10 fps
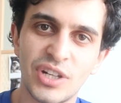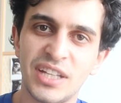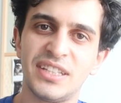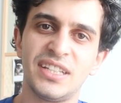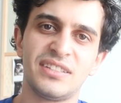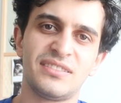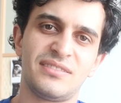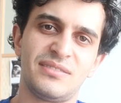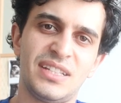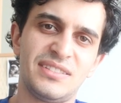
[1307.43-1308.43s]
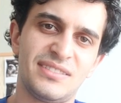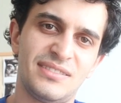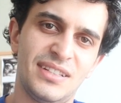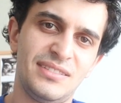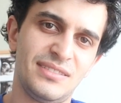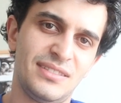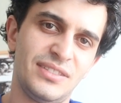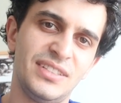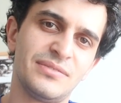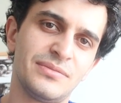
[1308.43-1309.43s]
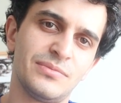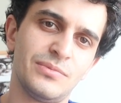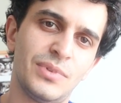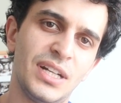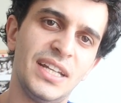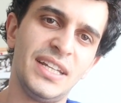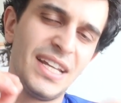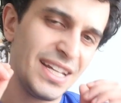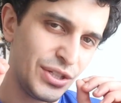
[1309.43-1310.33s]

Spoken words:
And that's the reason why